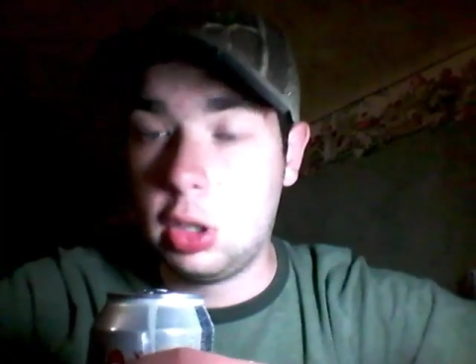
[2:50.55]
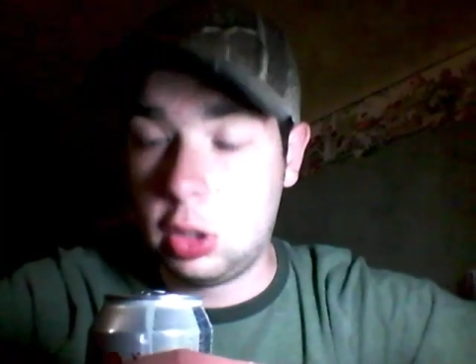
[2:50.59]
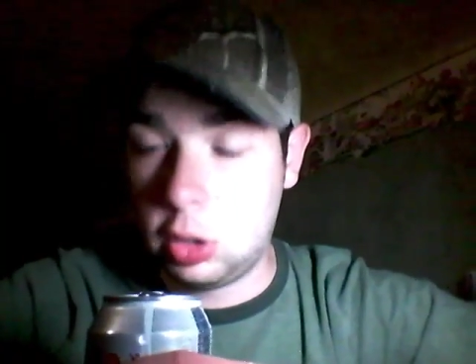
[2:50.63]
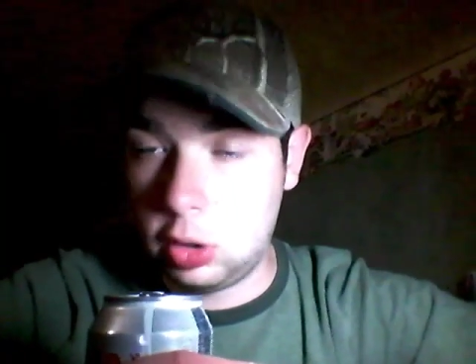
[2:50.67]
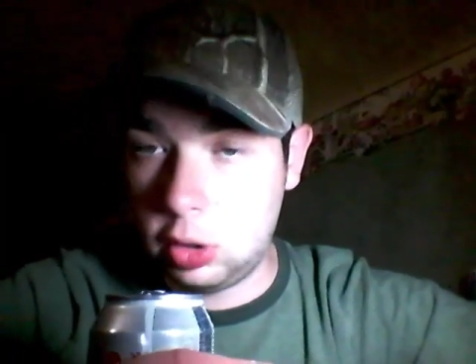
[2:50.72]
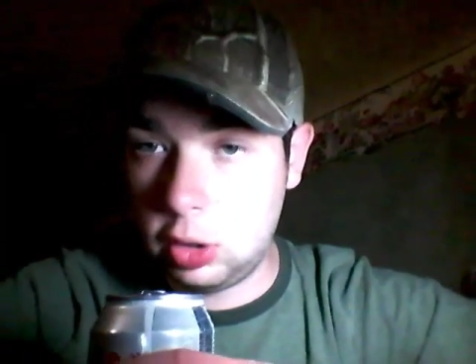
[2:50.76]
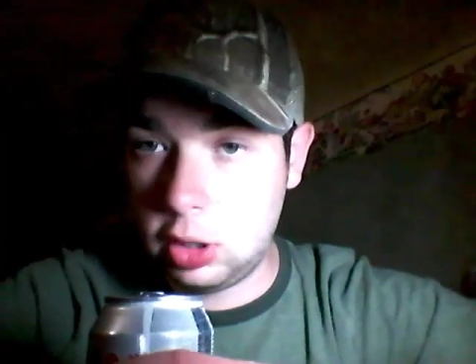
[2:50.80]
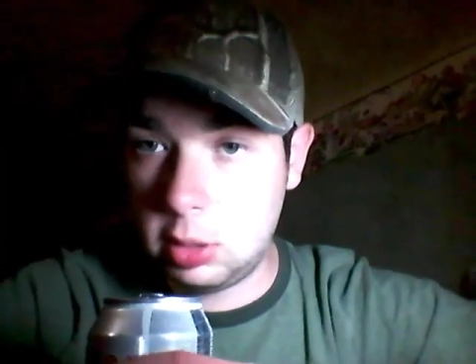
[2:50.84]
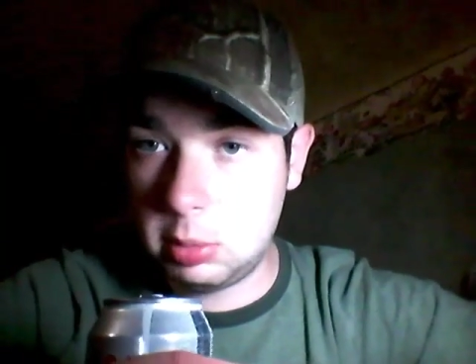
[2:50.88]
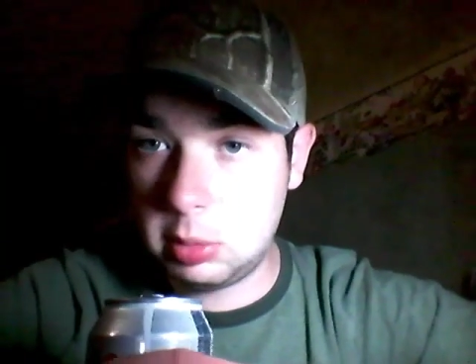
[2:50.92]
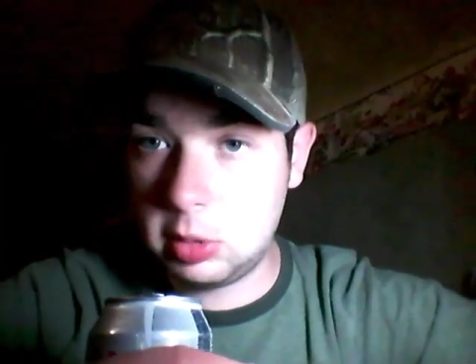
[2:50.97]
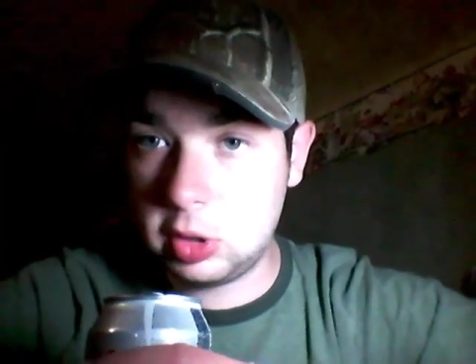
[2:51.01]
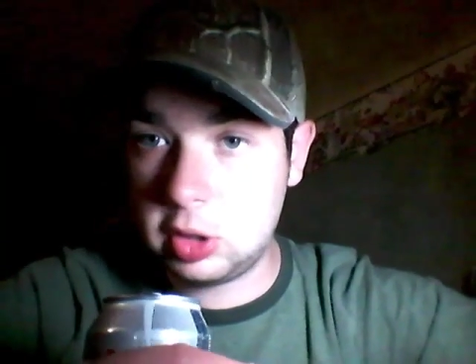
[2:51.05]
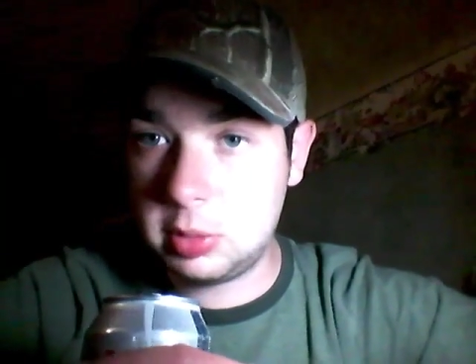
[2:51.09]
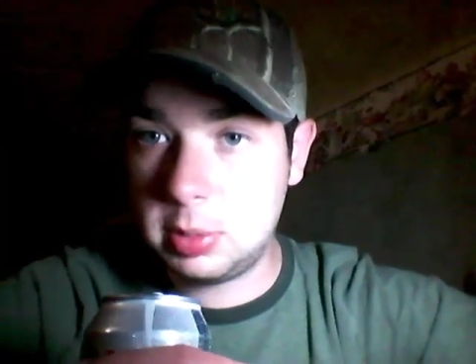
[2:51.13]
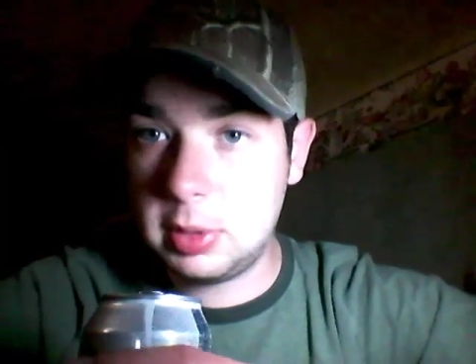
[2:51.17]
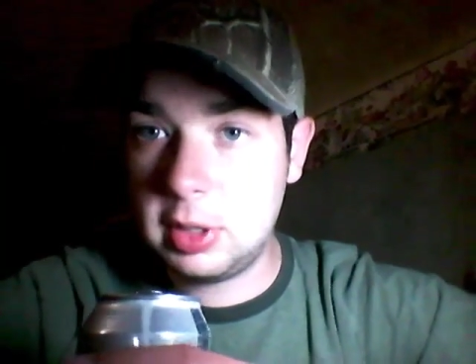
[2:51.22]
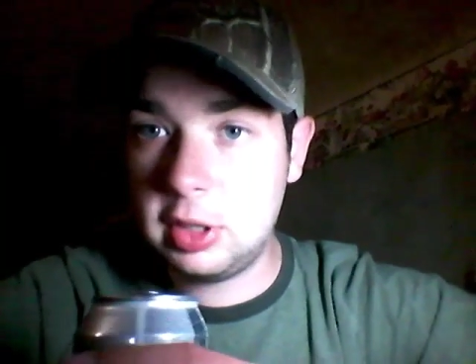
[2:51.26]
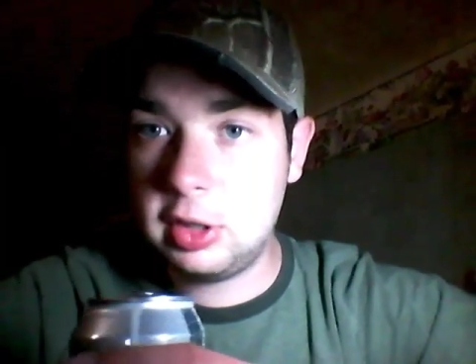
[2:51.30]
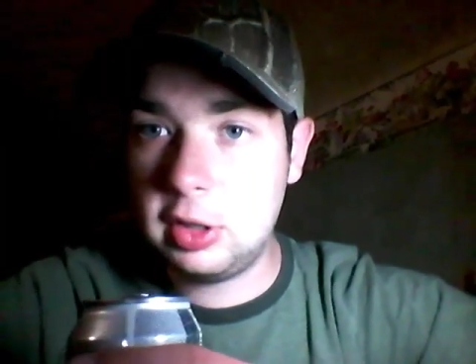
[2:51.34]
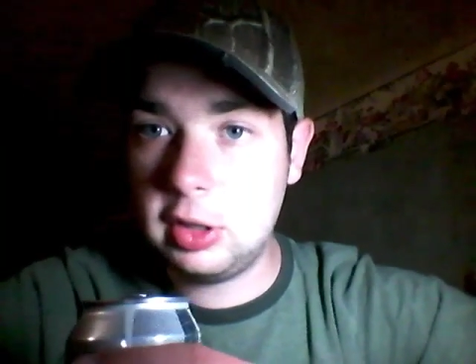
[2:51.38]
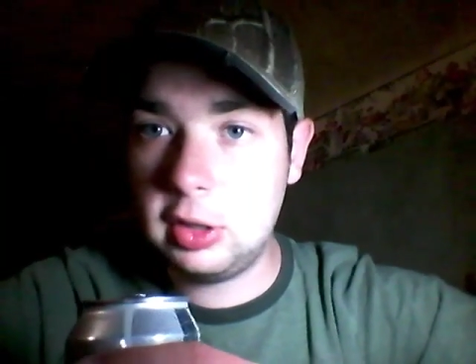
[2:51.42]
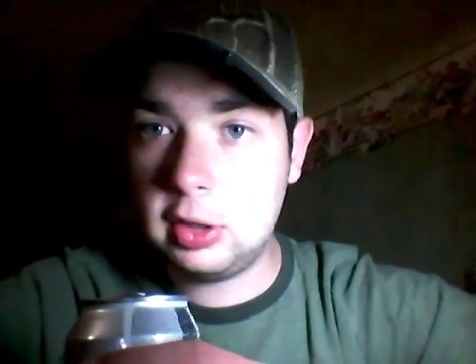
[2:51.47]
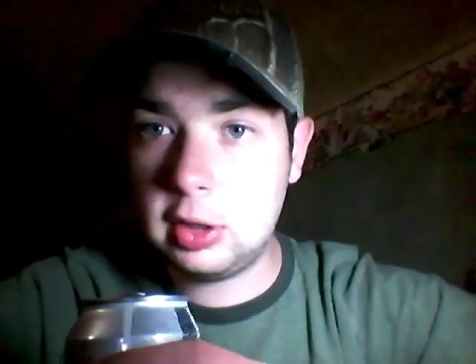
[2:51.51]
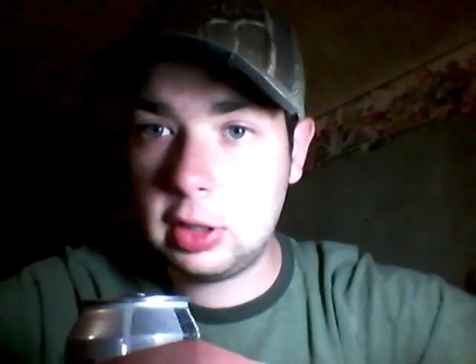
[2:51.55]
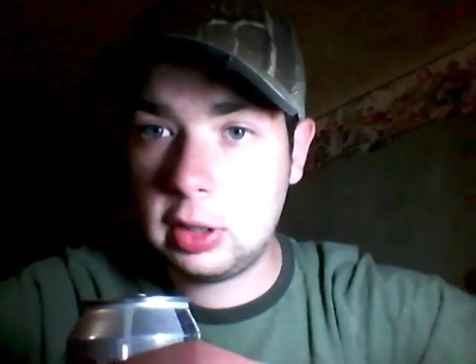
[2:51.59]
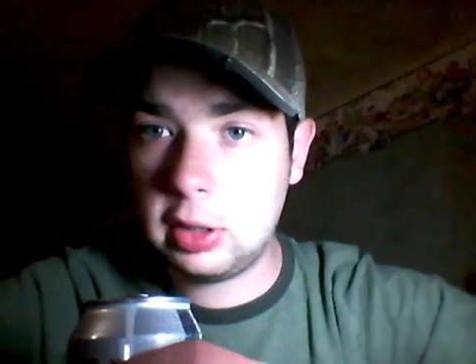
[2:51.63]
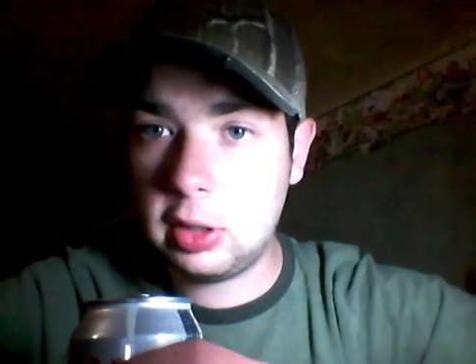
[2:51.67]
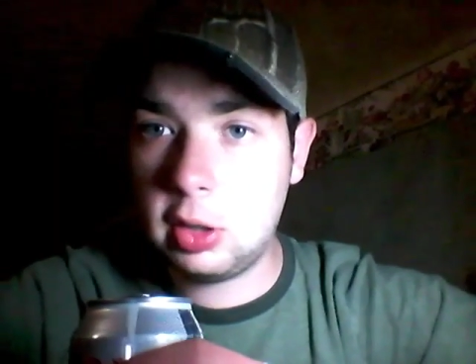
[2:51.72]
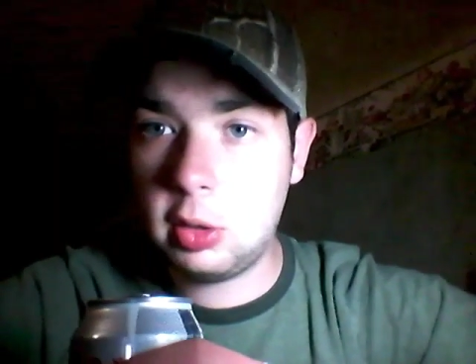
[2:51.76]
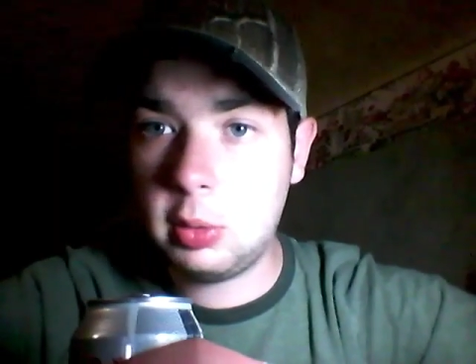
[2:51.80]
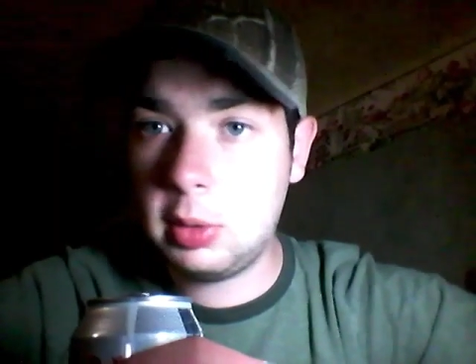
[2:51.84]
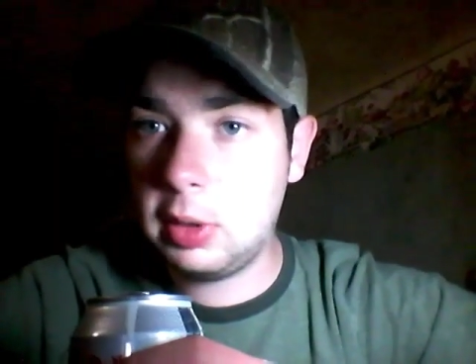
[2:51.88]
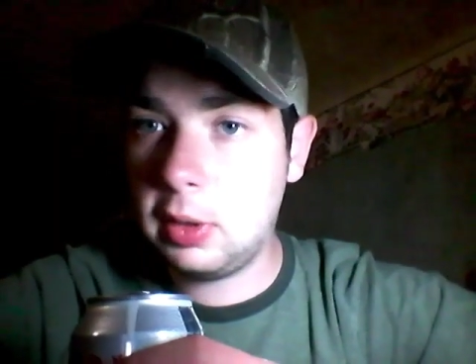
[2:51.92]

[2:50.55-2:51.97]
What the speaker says: good number of species. I know